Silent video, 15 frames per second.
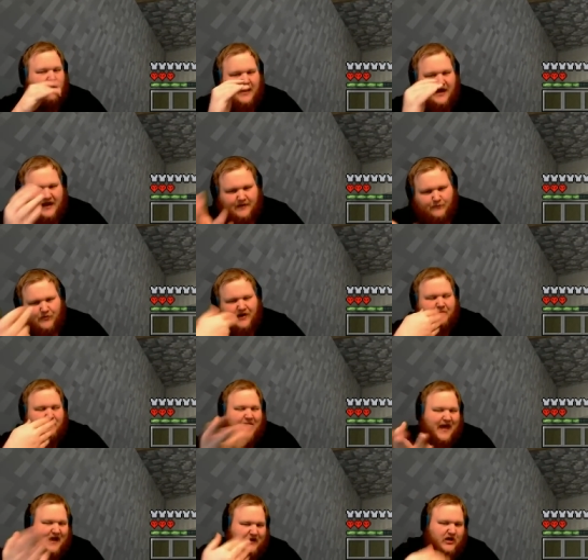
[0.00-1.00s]
I had to bring it
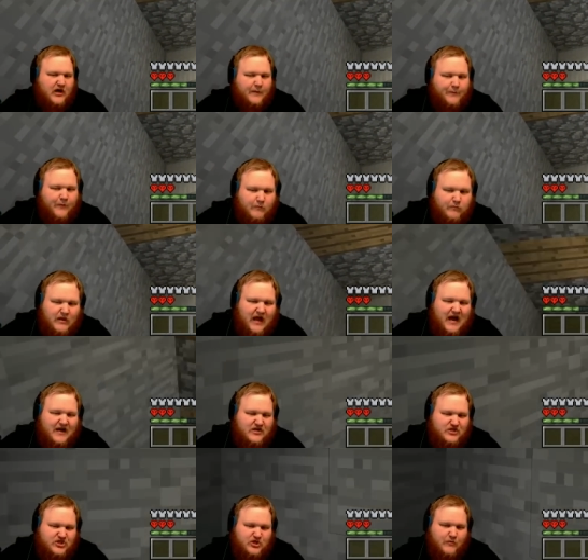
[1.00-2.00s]
back a couple
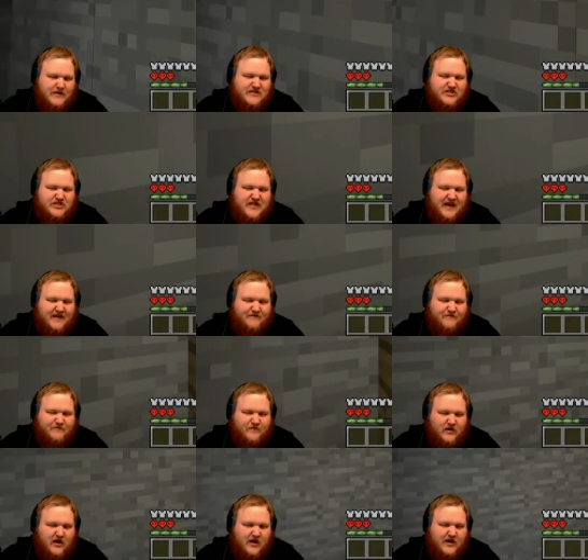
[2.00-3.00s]
blocks so it's set
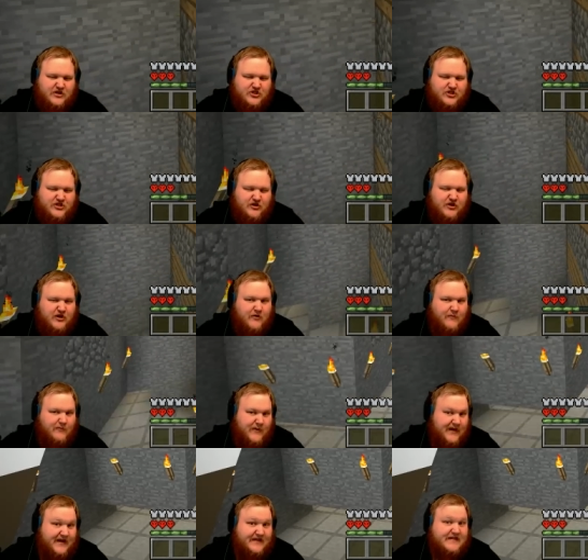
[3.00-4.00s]
flush so, you know,
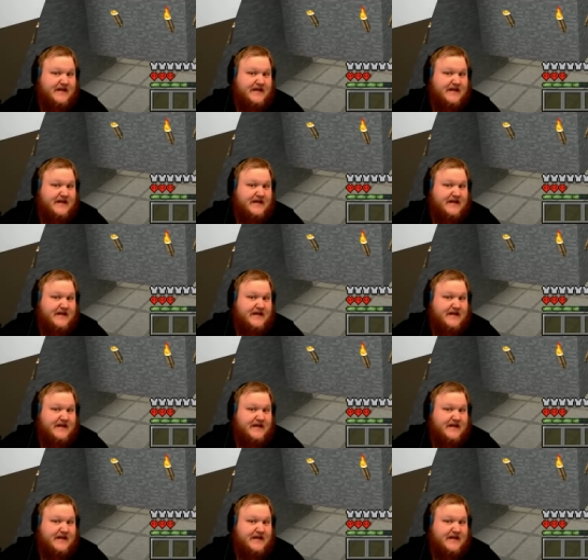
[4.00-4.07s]
we get